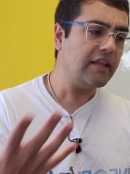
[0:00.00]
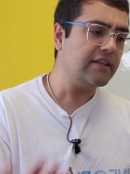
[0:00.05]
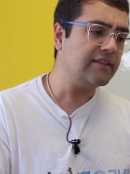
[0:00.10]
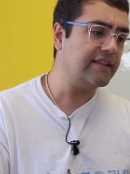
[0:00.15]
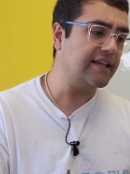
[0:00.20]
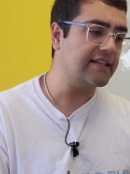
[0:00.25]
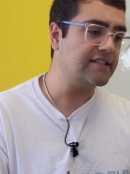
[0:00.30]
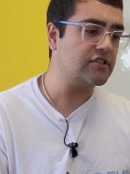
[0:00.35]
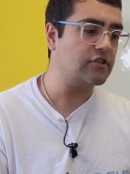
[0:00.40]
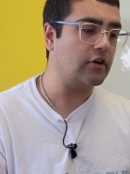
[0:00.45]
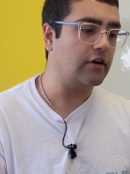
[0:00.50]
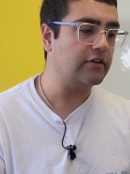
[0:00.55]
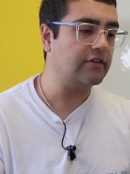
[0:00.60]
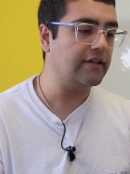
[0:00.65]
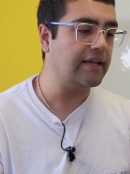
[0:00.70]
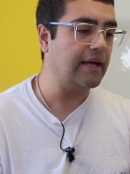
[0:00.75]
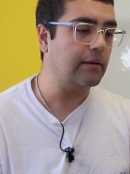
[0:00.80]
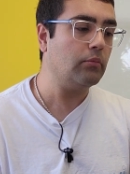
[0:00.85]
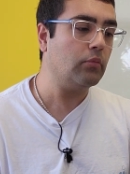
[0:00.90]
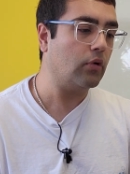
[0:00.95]
things start to
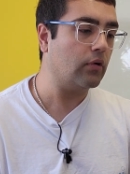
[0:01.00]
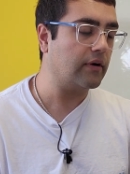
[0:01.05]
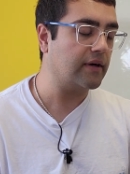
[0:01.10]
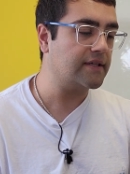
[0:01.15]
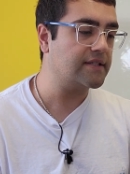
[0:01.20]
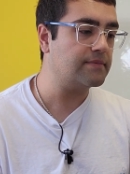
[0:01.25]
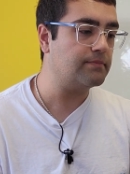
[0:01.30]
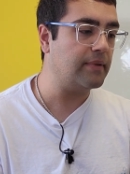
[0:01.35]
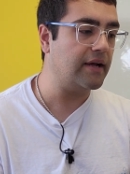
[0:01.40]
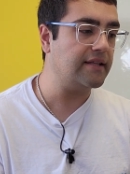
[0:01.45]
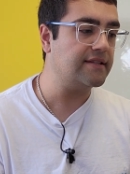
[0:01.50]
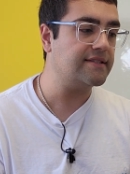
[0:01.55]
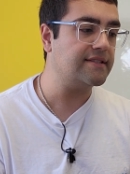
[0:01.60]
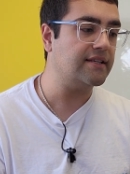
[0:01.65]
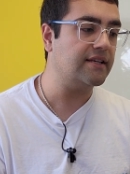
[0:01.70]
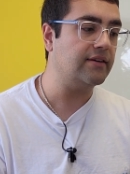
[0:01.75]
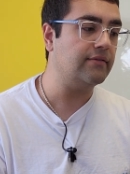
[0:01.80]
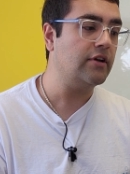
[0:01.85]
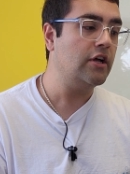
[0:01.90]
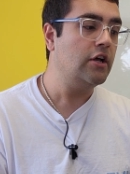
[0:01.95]
get more
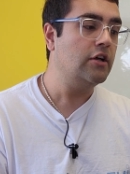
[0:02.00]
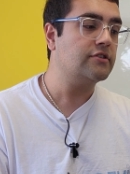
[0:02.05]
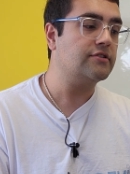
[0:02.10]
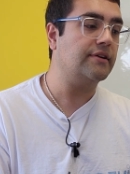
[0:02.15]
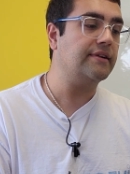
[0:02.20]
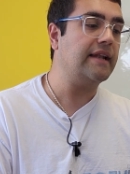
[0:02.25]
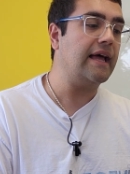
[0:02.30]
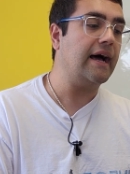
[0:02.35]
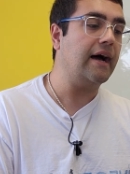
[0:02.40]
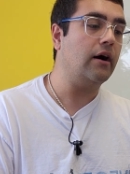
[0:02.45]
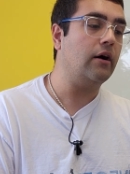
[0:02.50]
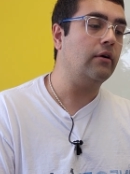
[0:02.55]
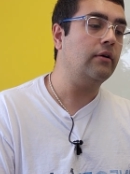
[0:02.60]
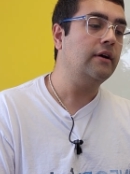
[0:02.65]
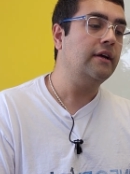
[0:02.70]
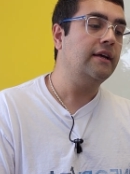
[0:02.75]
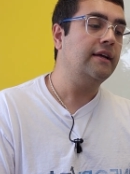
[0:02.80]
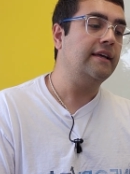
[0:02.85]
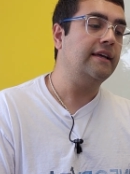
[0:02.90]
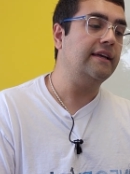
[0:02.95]
expensive. So
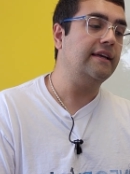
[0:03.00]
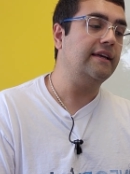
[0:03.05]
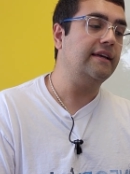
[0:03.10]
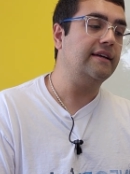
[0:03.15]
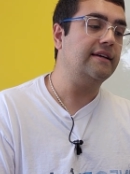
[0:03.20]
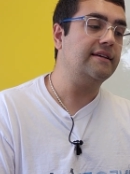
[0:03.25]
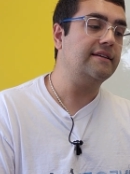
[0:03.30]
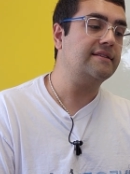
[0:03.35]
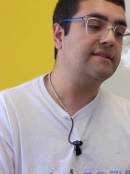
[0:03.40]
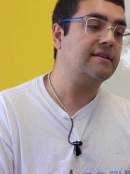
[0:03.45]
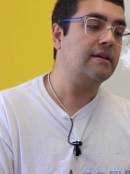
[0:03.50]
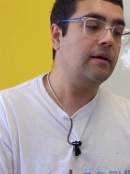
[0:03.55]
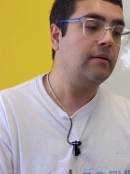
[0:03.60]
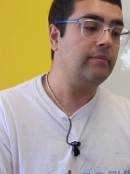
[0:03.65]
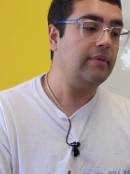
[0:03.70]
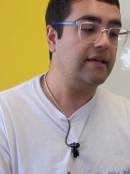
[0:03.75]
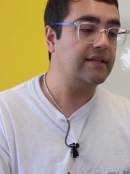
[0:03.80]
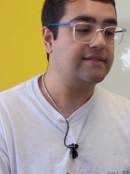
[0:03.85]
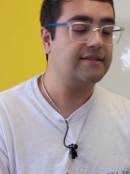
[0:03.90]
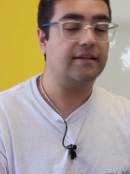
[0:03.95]
now he is
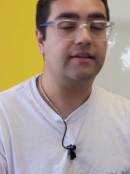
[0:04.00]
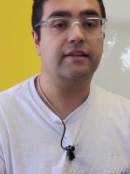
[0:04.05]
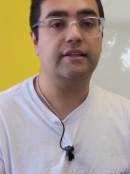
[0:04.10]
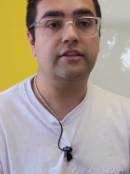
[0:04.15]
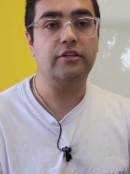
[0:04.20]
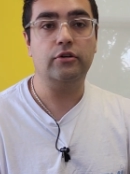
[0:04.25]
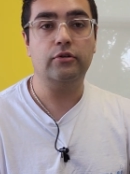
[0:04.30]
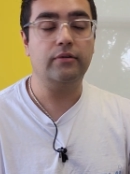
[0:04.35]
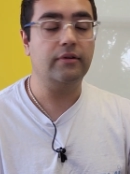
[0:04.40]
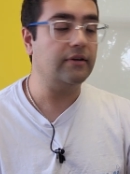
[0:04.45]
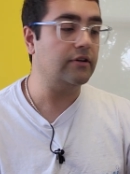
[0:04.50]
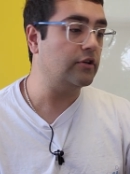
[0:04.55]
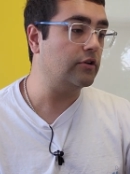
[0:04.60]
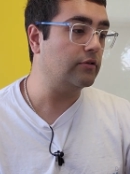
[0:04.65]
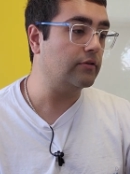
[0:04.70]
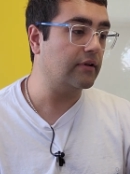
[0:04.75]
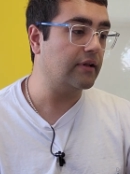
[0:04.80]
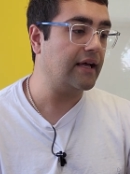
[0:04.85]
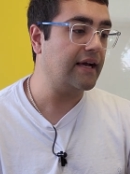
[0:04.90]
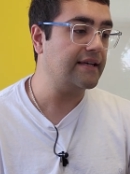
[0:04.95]
basically
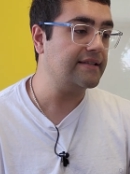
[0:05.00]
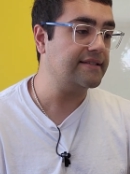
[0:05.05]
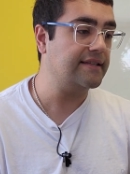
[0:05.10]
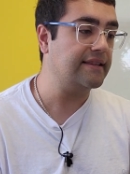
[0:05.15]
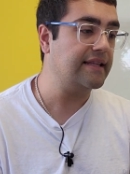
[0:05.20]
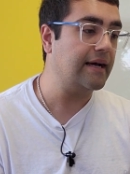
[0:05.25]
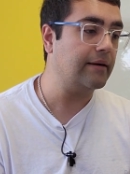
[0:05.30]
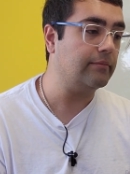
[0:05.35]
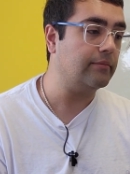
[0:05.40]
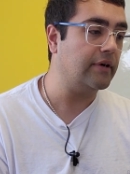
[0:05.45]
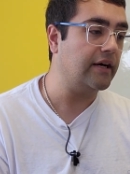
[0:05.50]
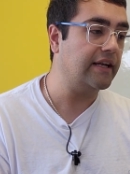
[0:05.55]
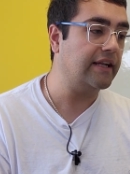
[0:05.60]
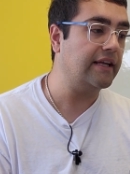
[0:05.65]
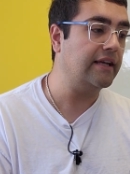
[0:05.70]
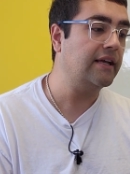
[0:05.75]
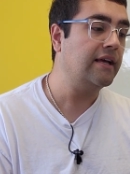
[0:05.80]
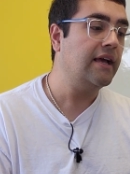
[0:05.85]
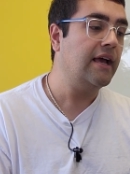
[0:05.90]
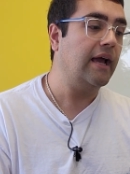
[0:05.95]
utilizing that
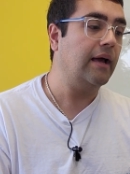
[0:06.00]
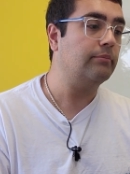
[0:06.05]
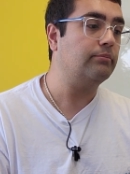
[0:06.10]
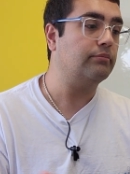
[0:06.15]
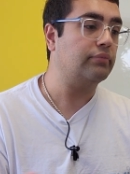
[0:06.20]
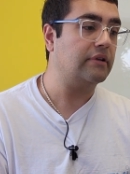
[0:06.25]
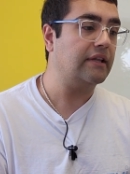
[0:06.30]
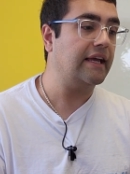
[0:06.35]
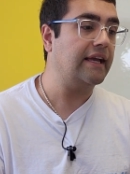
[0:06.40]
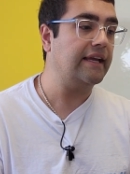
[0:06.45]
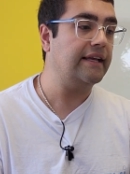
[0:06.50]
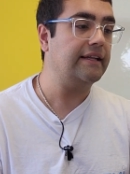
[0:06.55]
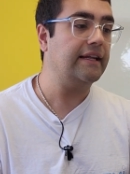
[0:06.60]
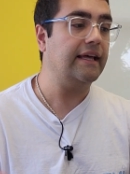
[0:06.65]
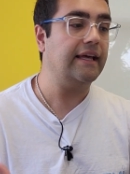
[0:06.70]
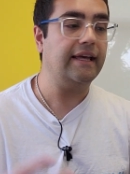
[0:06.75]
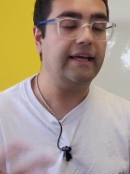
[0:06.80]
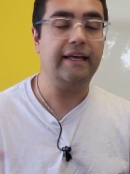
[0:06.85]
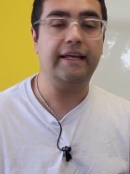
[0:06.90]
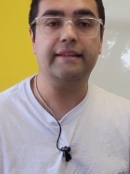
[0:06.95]
money and
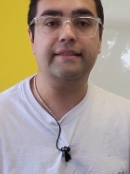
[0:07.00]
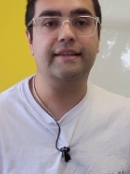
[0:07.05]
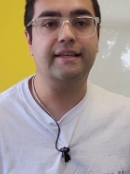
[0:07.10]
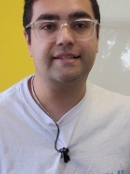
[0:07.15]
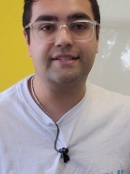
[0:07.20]
playing in the